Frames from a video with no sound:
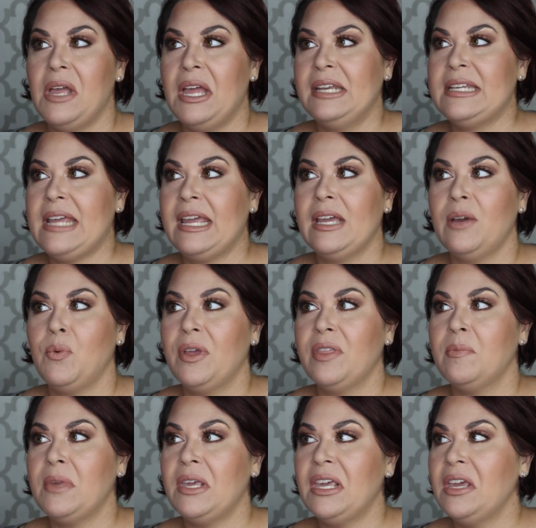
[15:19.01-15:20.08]
and take it with
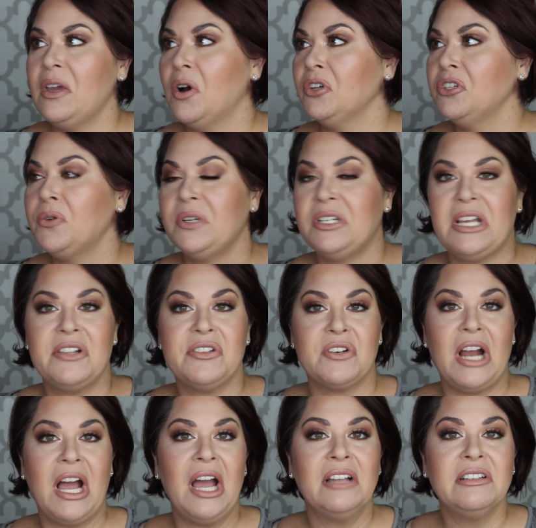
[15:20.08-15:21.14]
me onto a desert
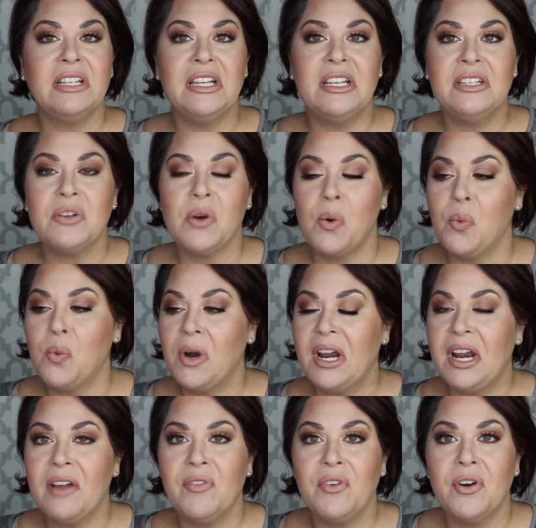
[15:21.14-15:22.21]
island or
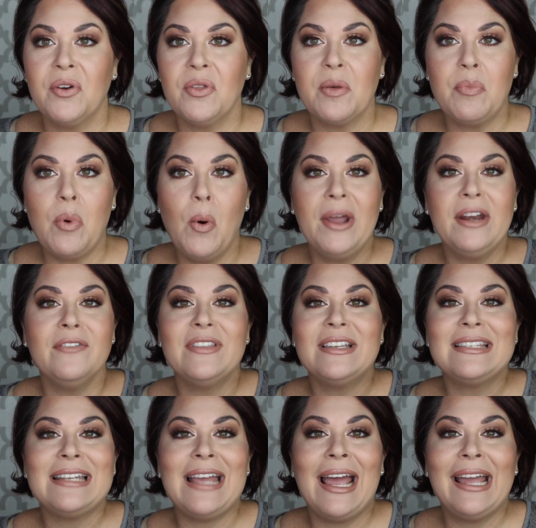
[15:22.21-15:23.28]
whatever the point of
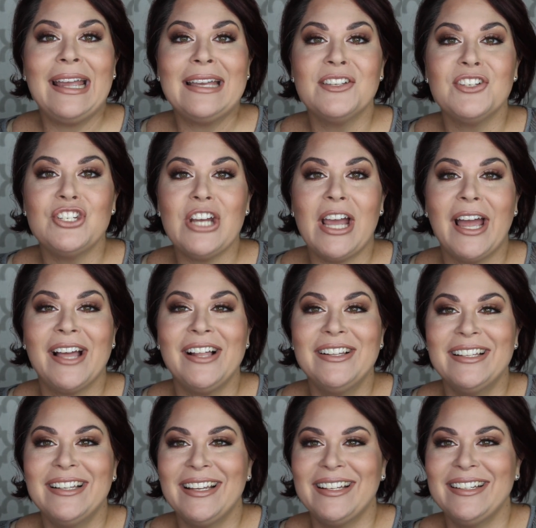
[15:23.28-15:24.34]
this tag is,
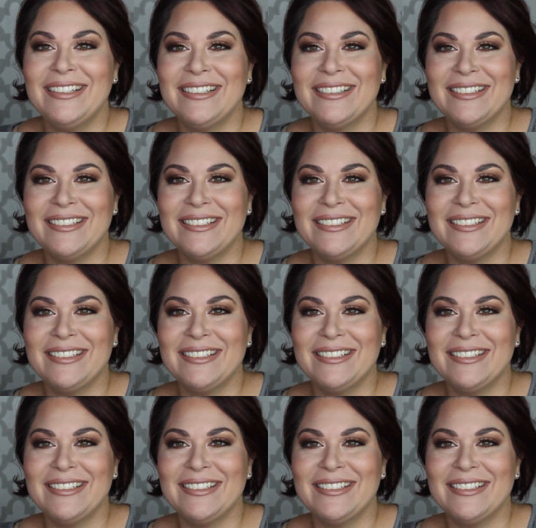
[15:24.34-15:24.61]
Jacqueline,